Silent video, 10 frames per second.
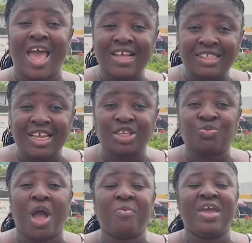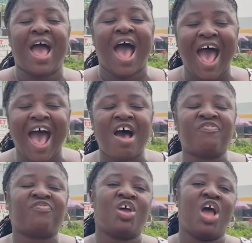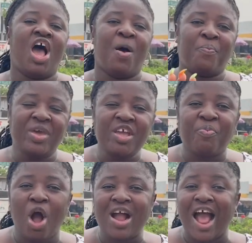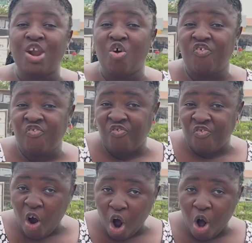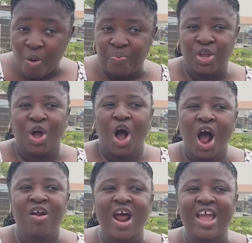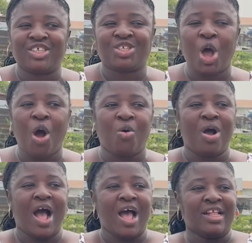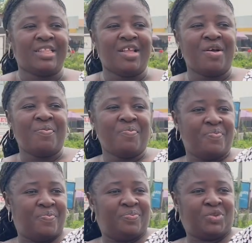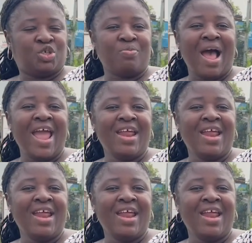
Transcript: estate where we have Big Bungalow 4. Alright, so to my